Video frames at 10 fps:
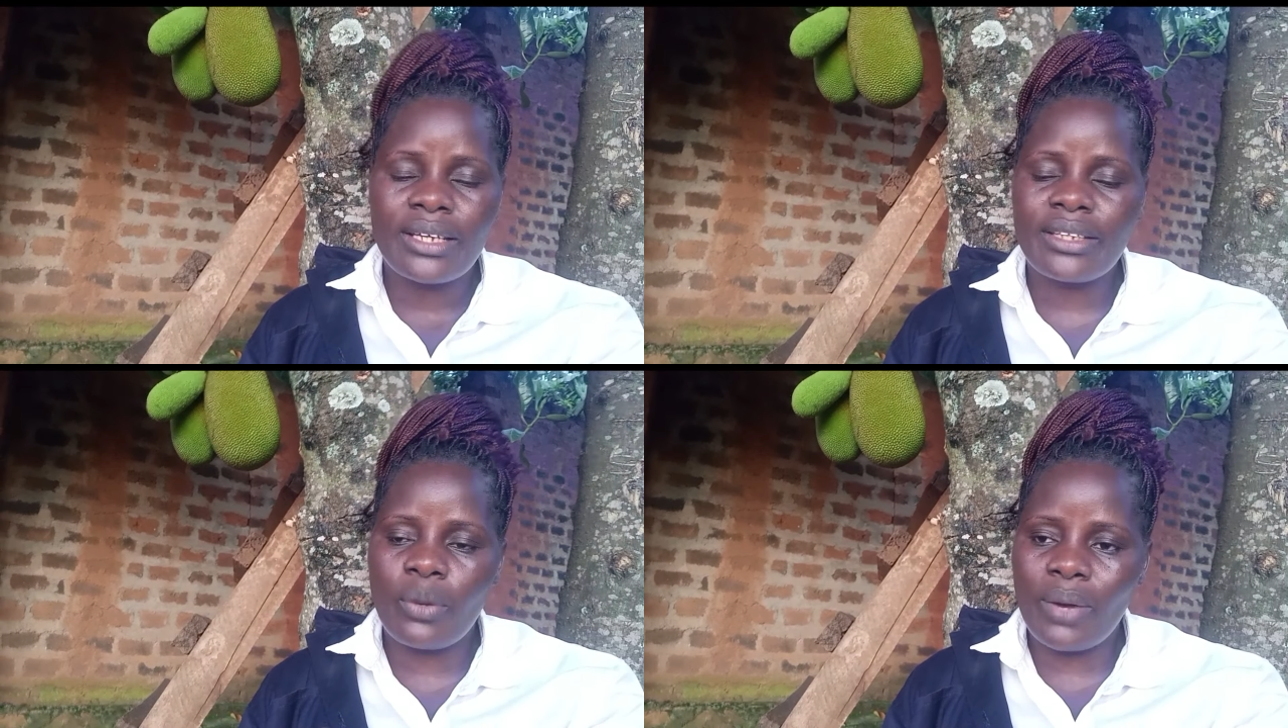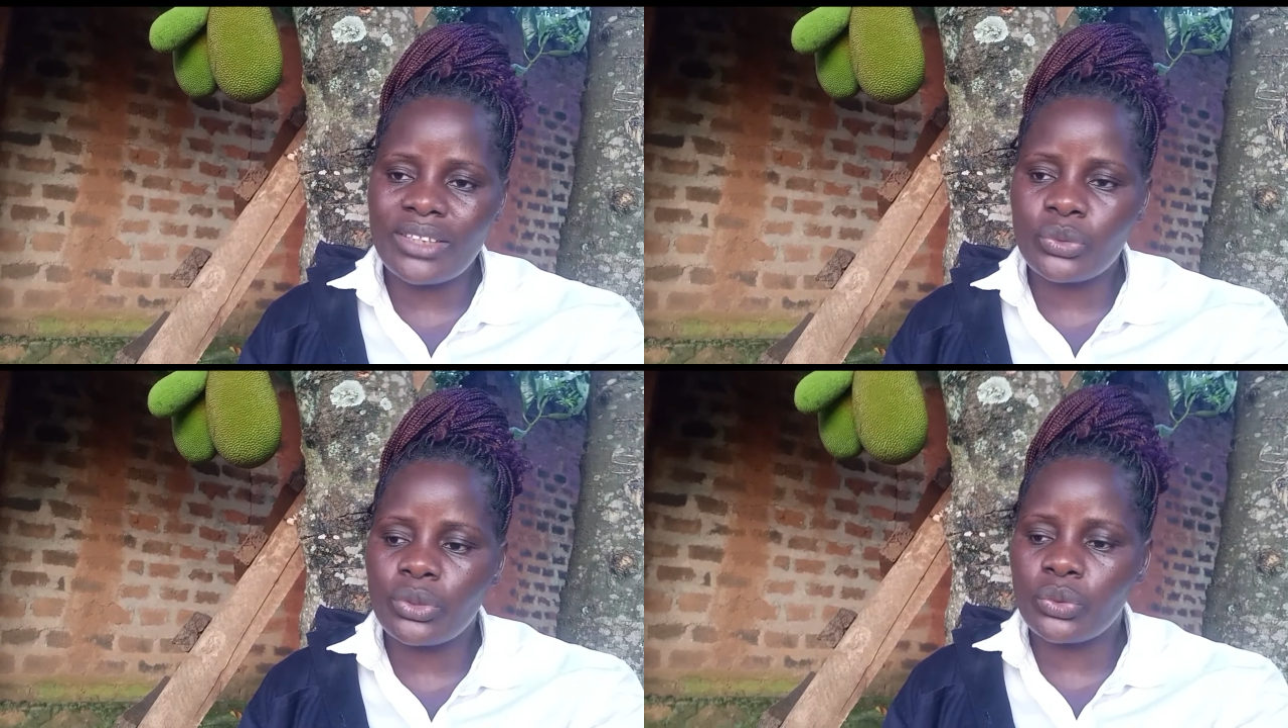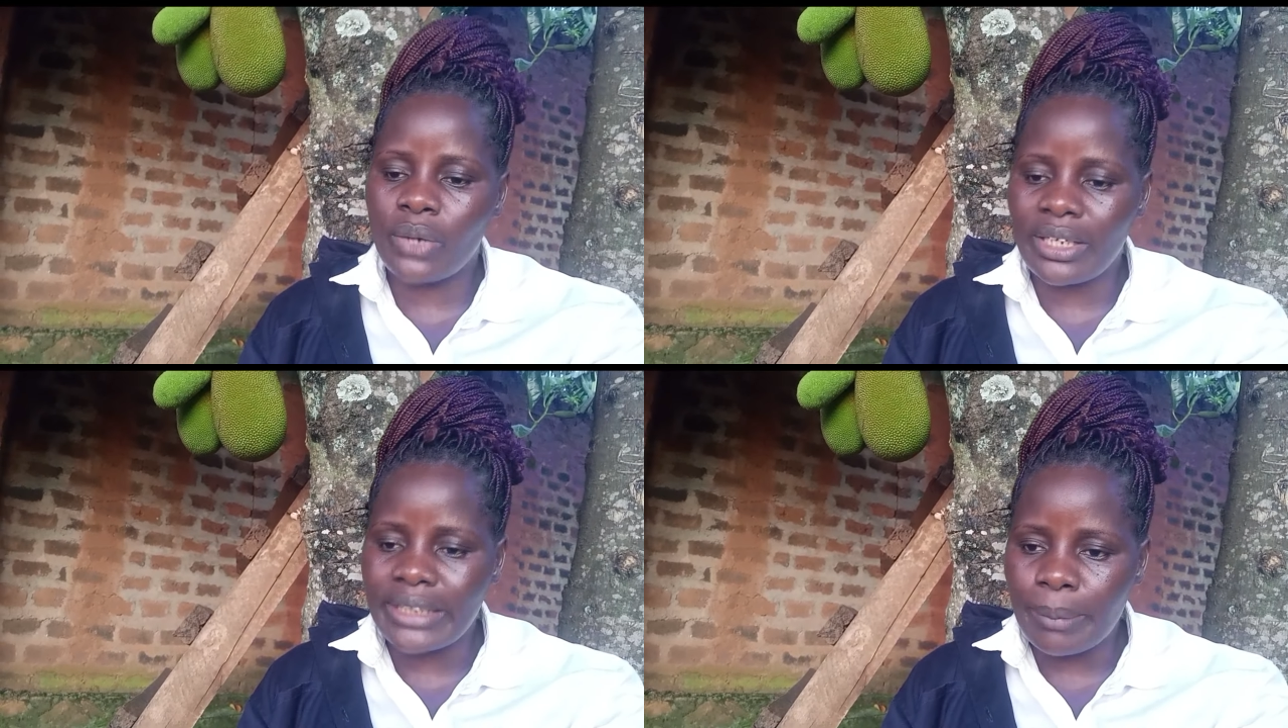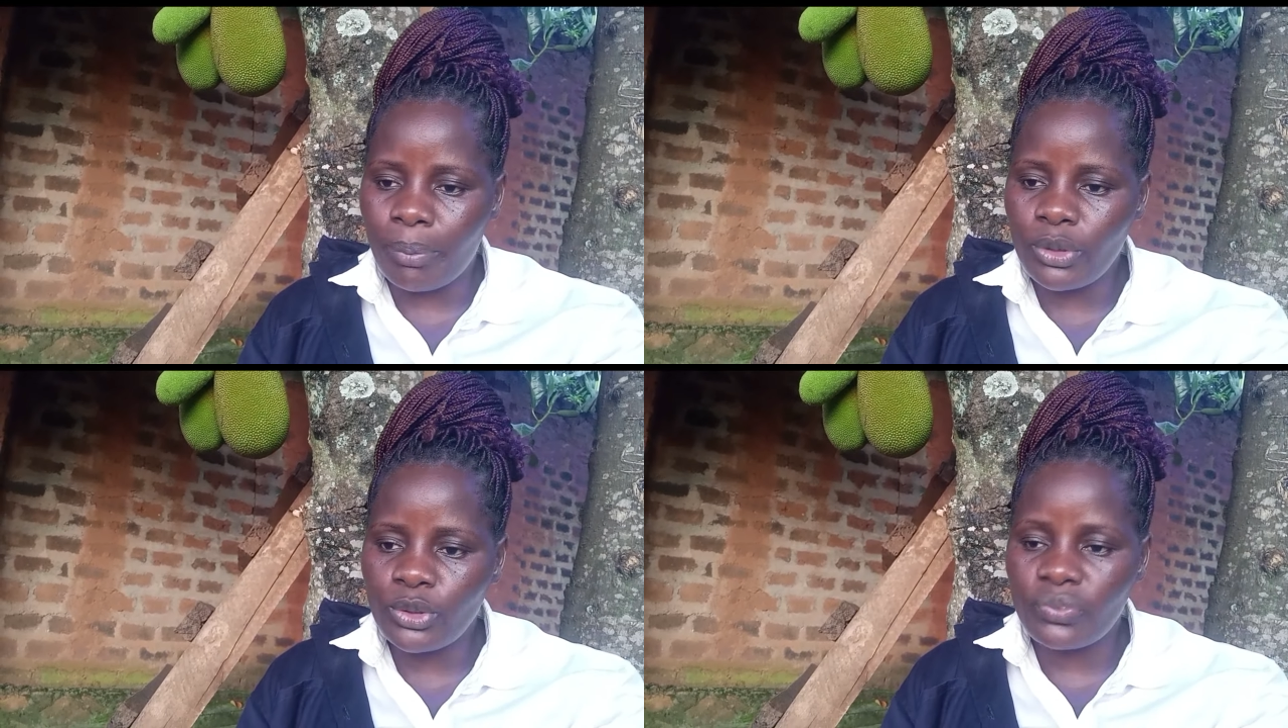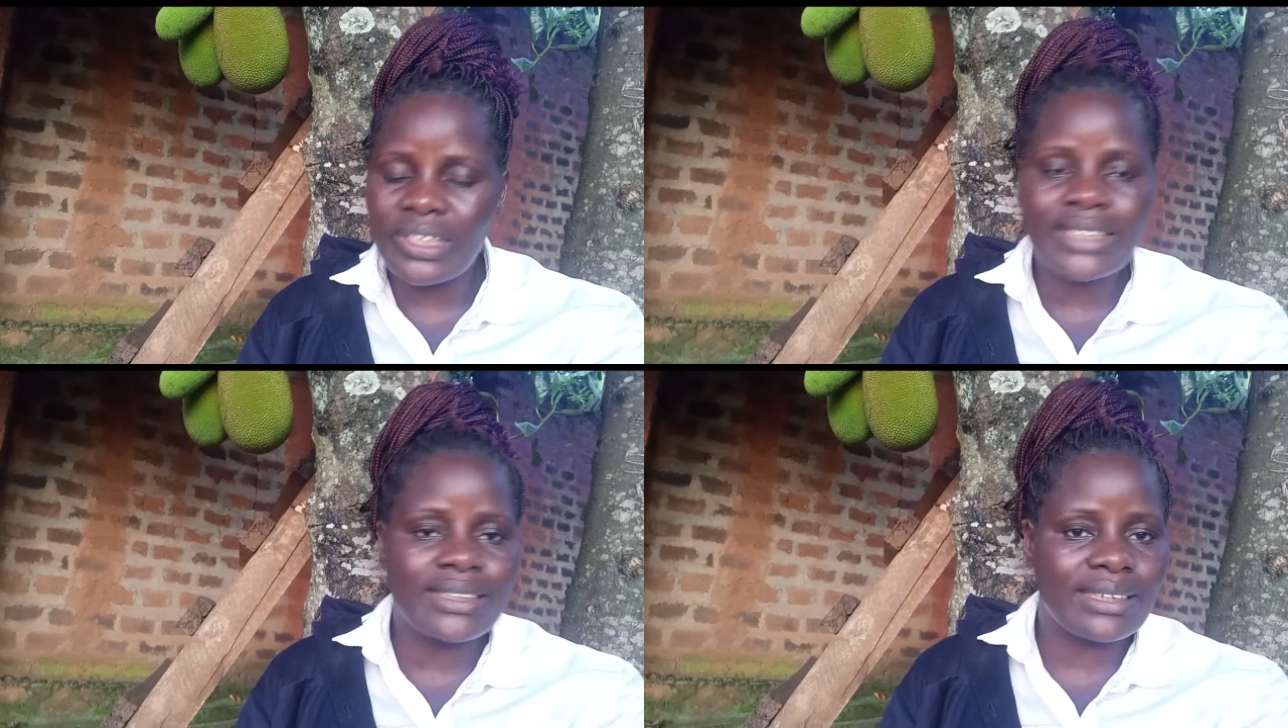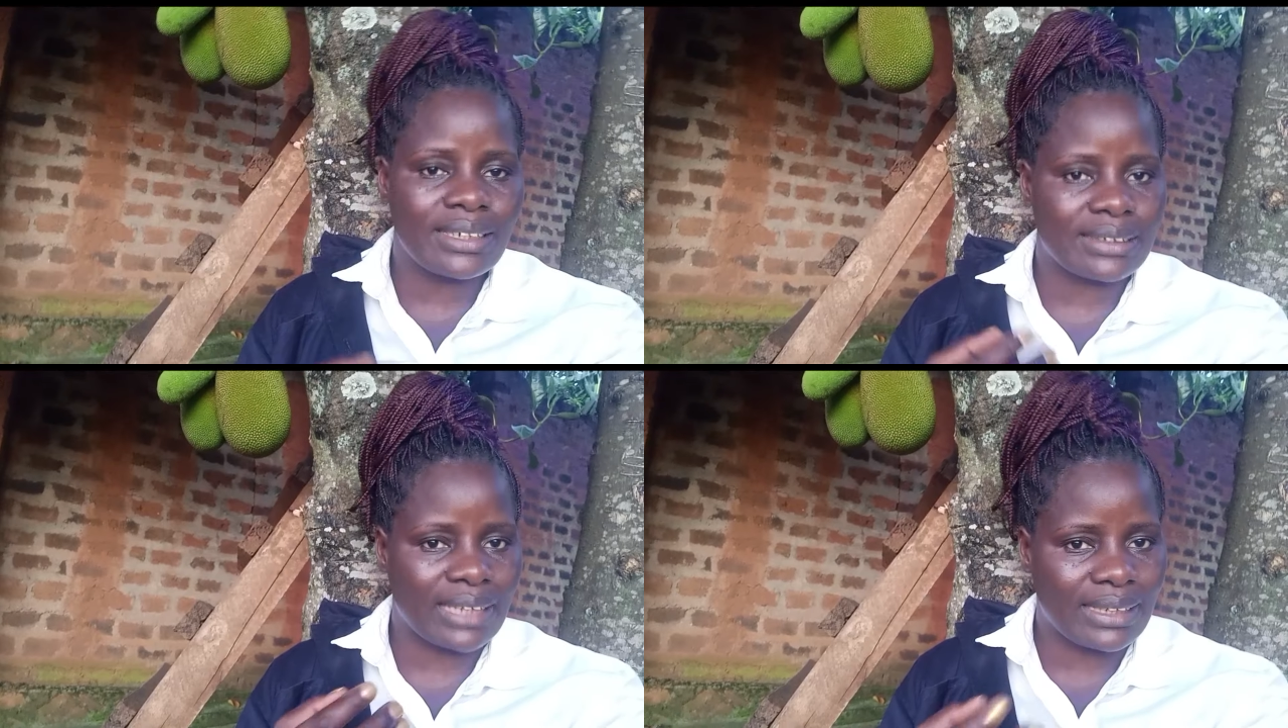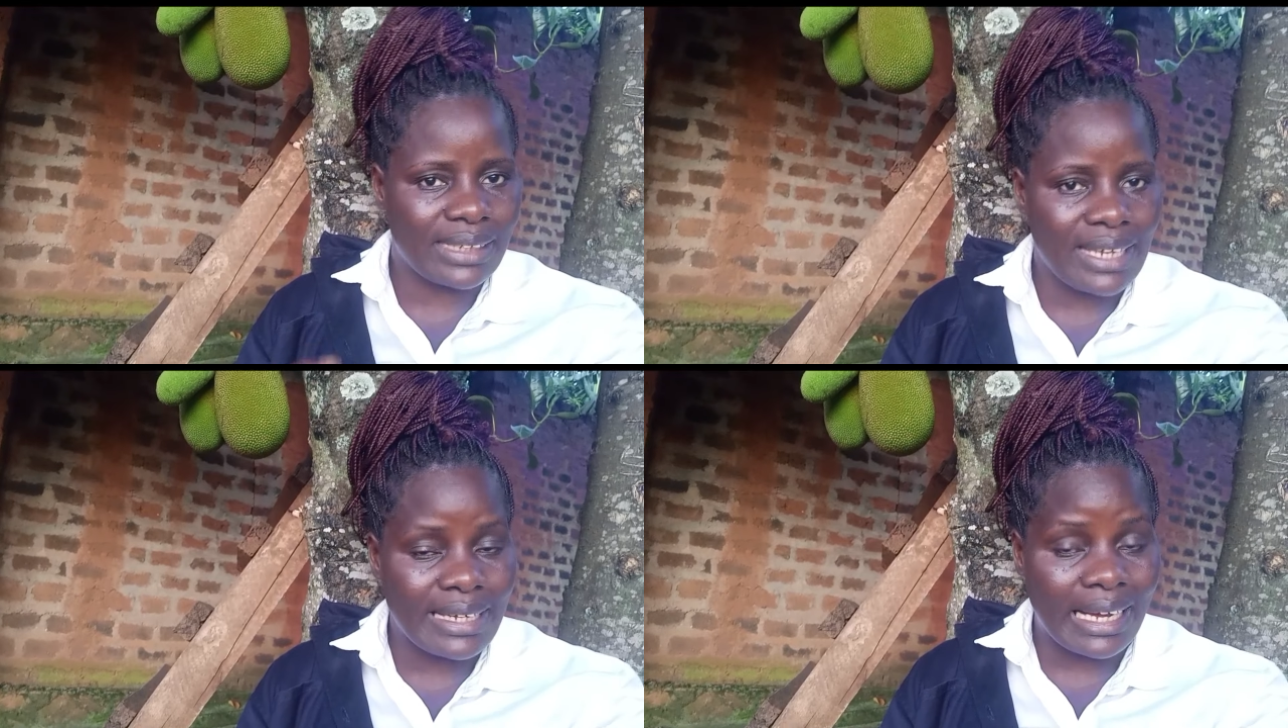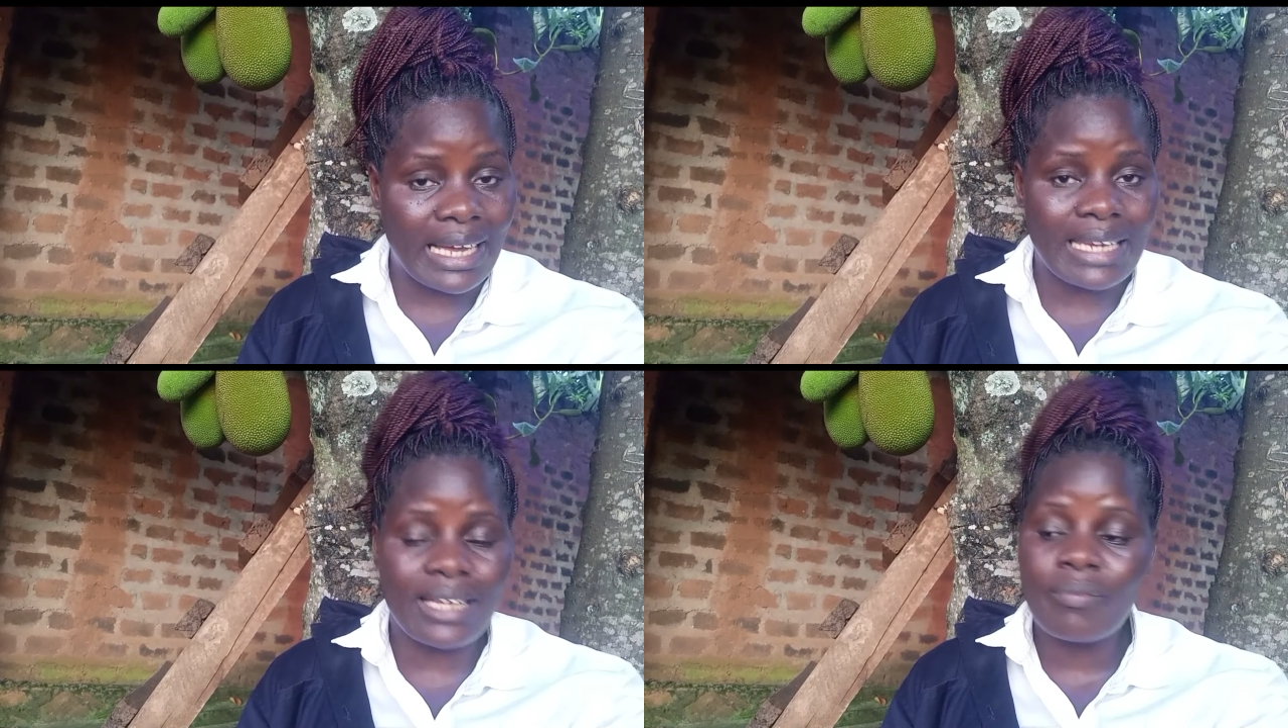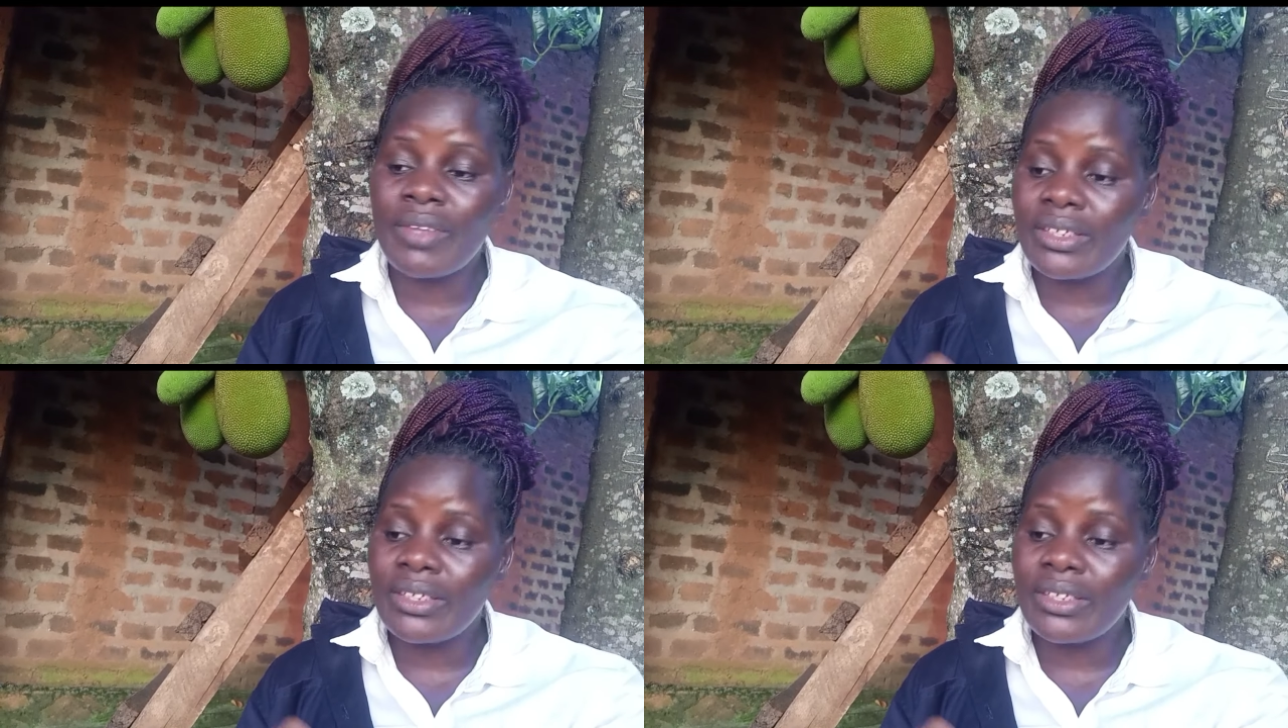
The ones which were in the point of lay didn't start laying early.